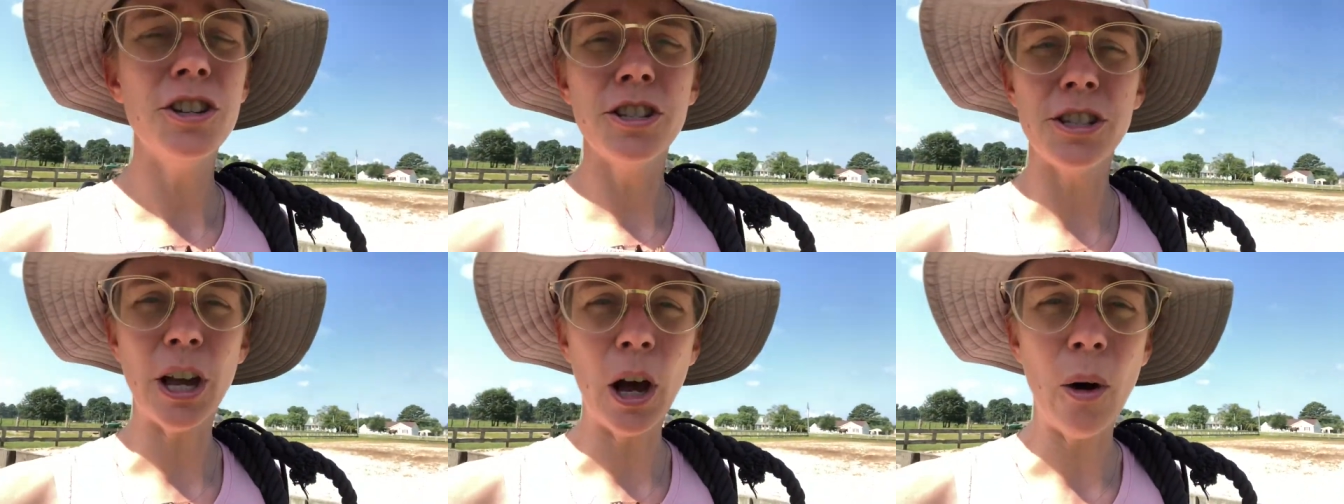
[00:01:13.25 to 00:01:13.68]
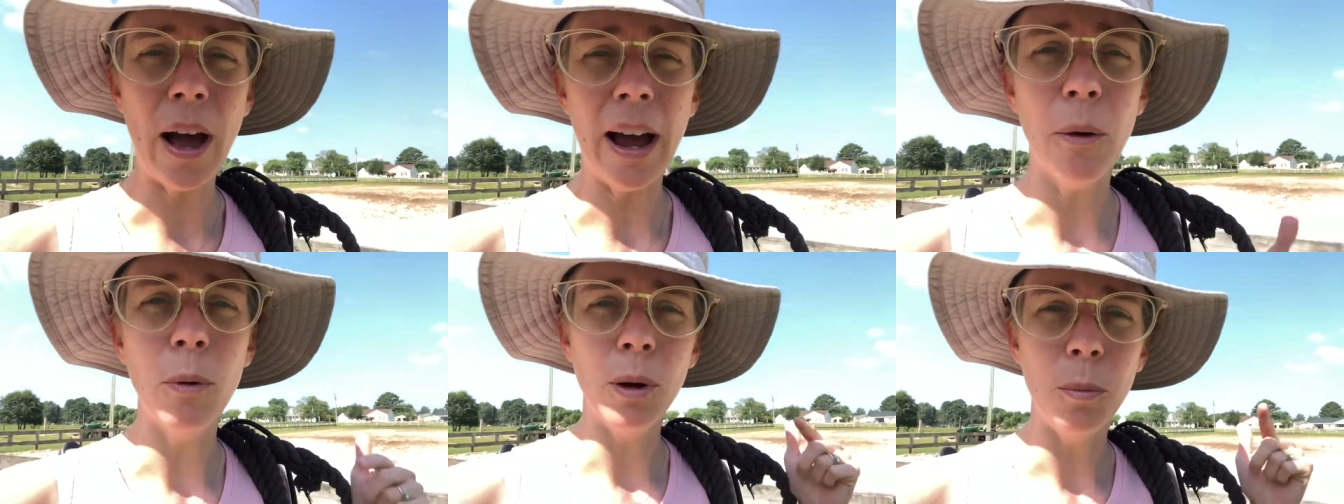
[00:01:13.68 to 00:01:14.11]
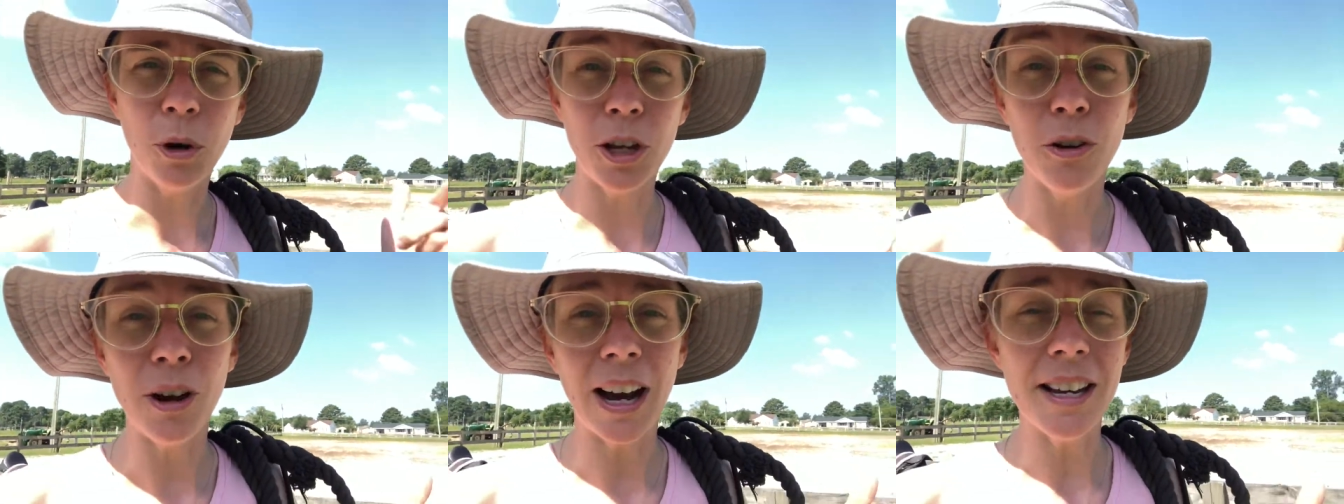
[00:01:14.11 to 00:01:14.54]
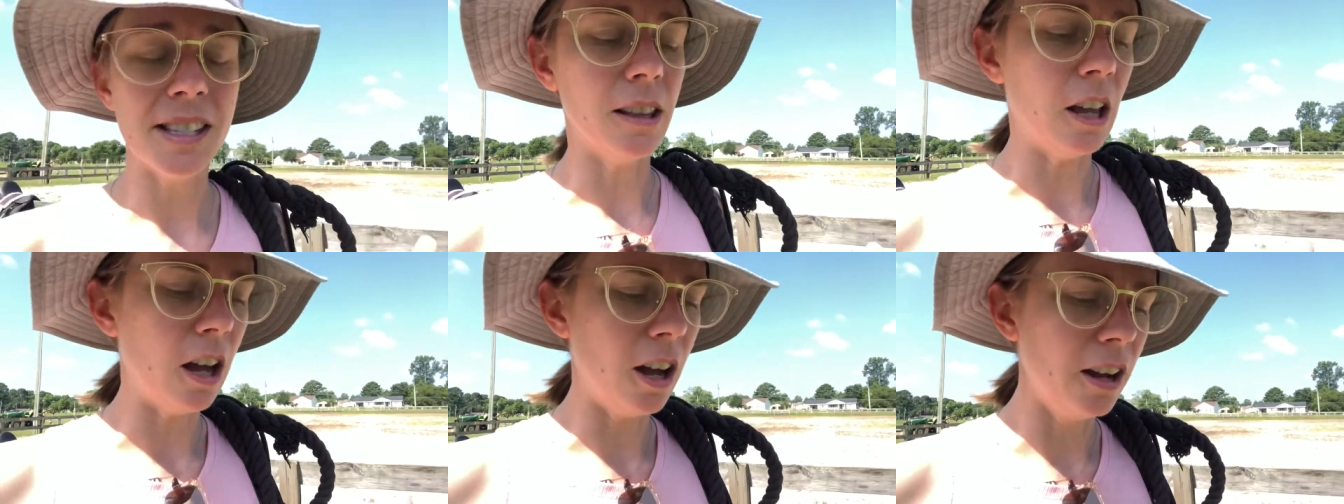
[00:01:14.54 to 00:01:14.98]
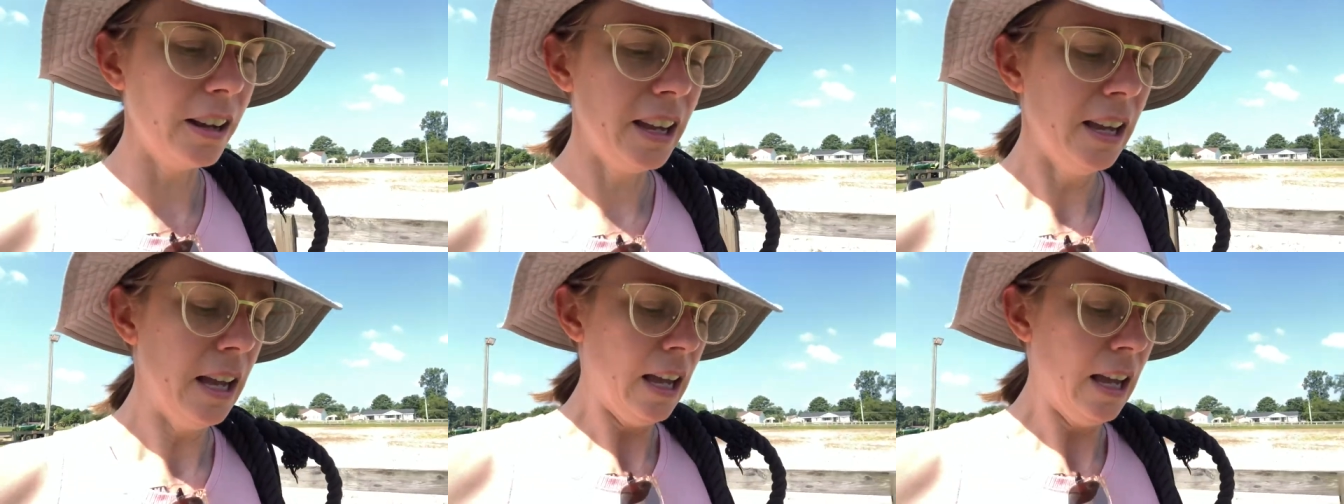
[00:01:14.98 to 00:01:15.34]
So I will bring you guys along.